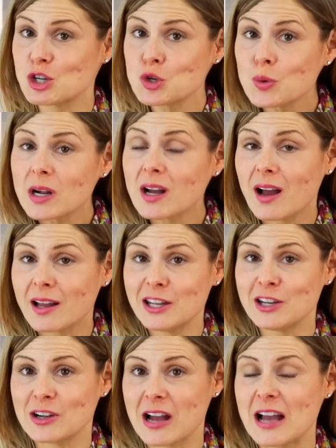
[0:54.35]
a shortcut
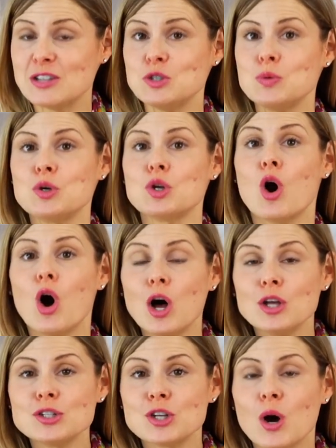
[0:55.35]
here guys, you could
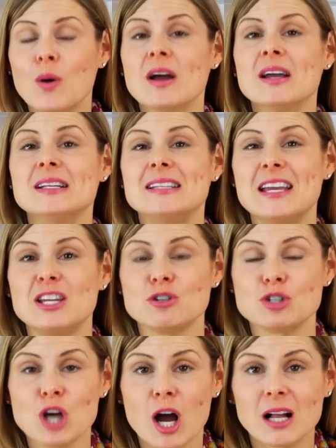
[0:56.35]
also take
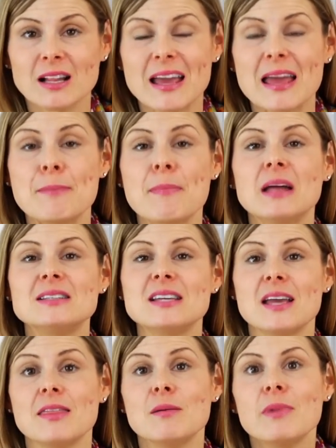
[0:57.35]
your chocolate and melt
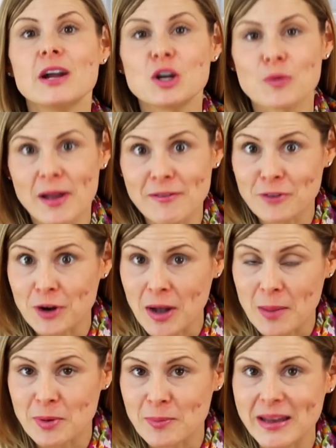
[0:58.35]
it in the microwave for a couple